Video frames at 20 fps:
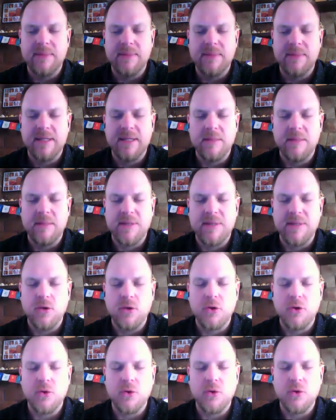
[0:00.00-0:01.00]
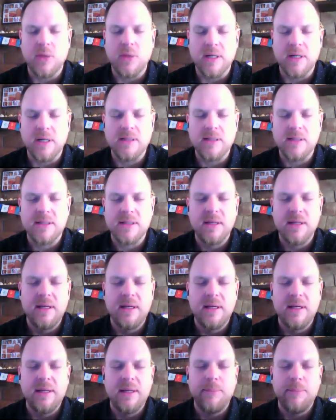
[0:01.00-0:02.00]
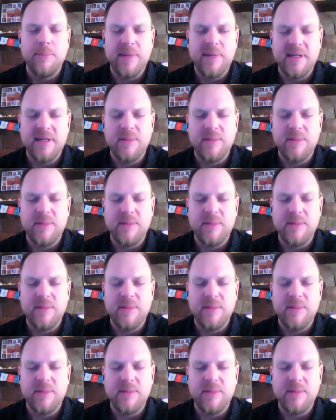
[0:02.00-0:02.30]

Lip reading: May there be no new wars, may